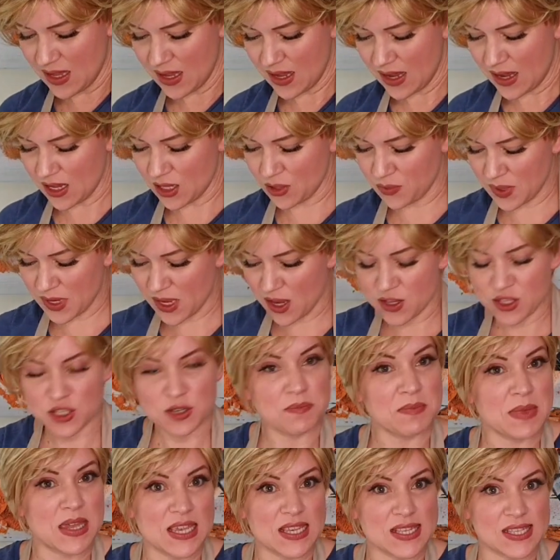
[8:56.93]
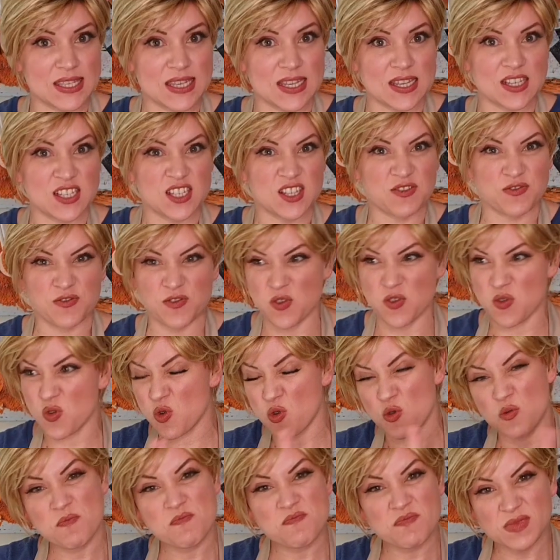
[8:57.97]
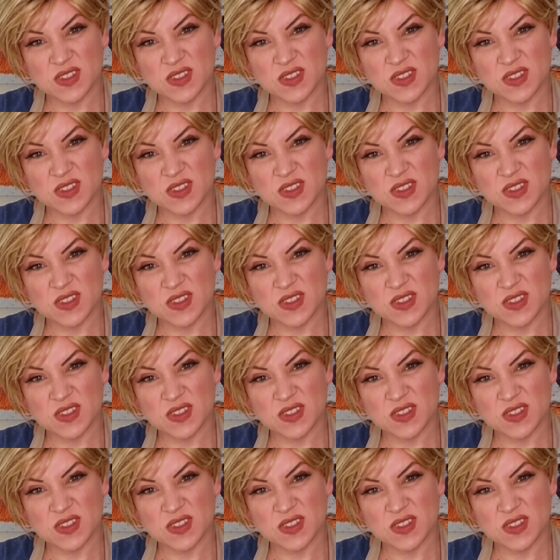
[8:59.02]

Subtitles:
And we're going to mix this for